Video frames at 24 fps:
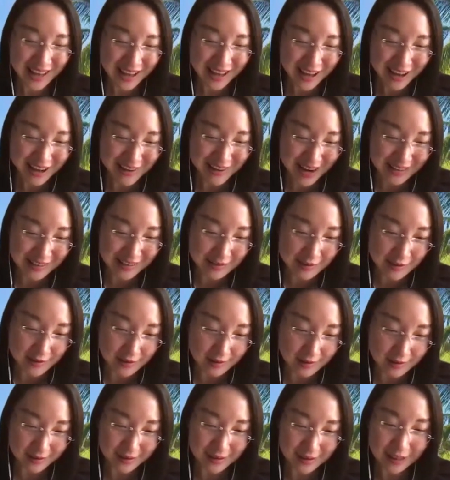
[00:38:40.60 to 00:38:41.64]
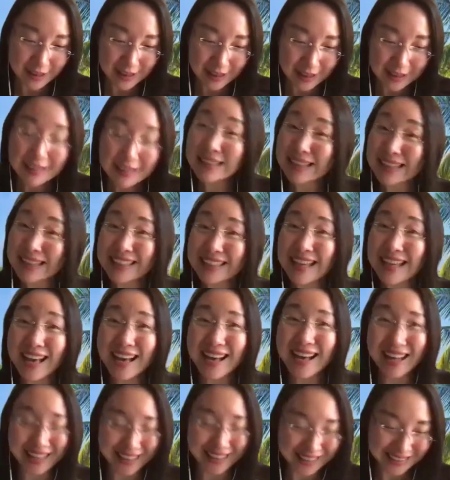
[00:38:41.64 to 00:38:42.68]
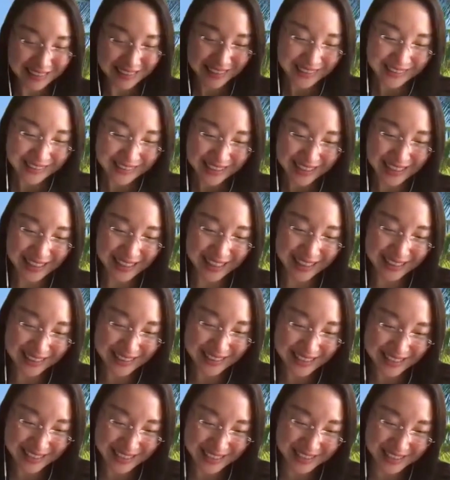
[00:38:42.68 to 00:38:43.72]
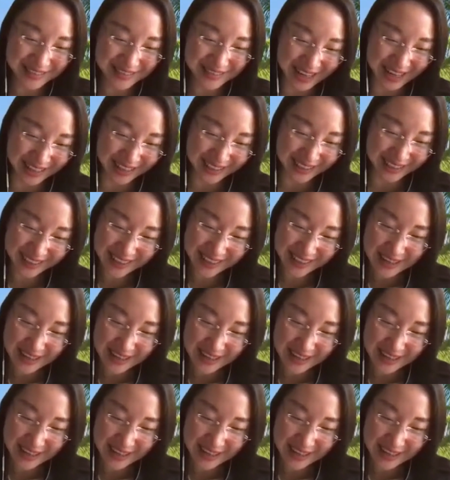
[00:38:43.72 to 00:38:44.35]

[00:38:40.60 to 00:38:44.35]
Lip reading: All right. Yeah, this is great.